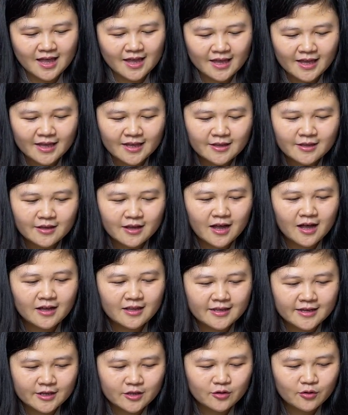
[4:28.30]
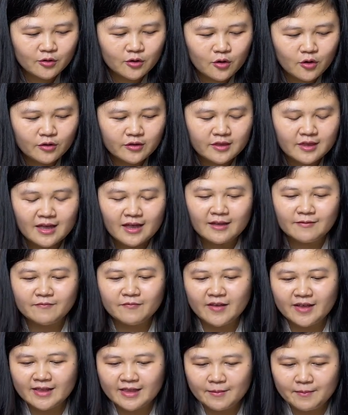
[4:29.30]
than
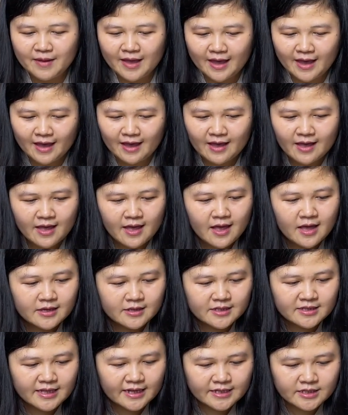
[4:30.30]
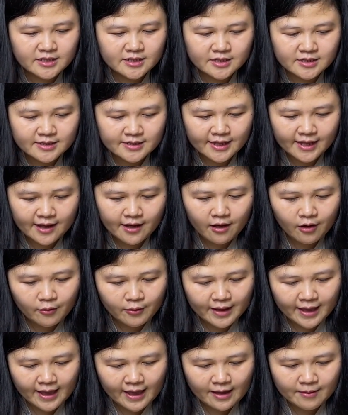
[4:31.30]
Vietnam hair. The texture still
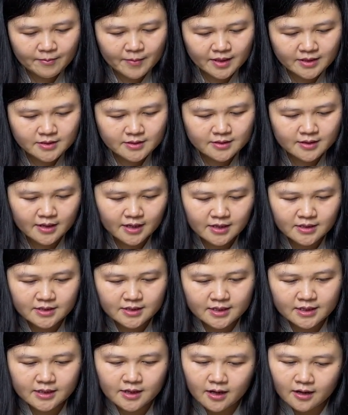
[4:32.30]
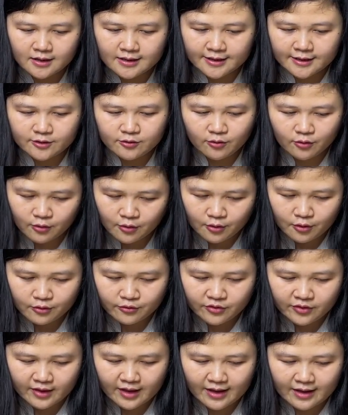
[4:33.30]
okay, but it's a little
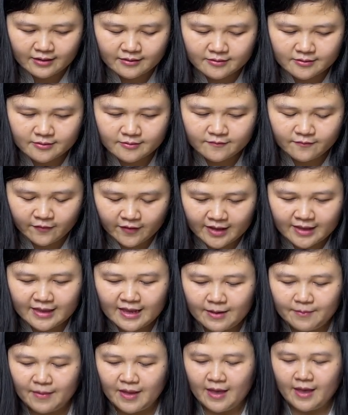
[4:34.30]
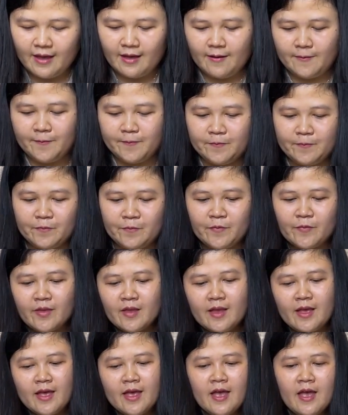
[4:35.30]
coarse than Vietnam hair.
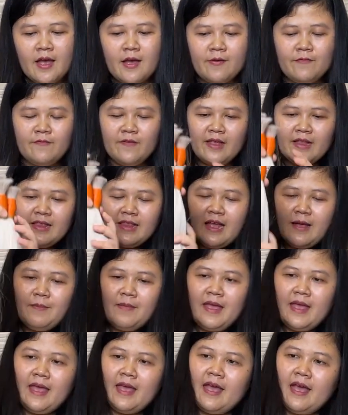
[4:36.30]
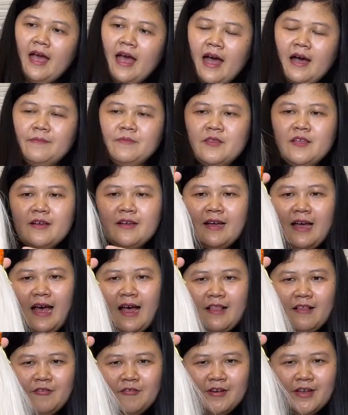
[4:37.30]
Vietnam hair after
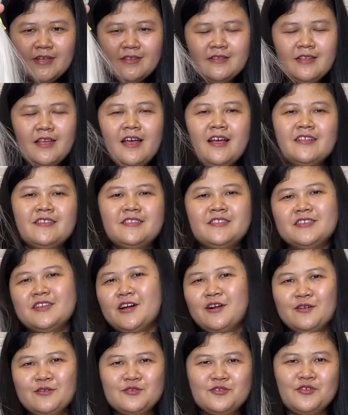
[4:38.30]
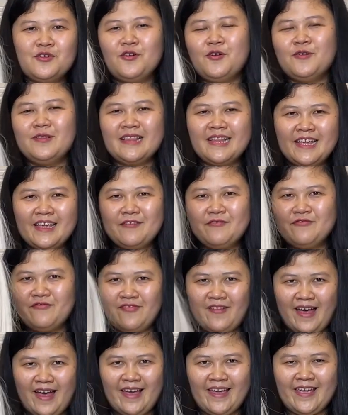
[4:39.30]
coloring totally
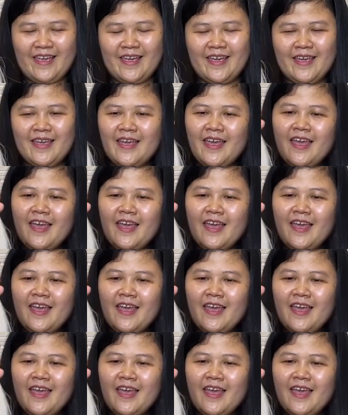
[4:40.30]
fine.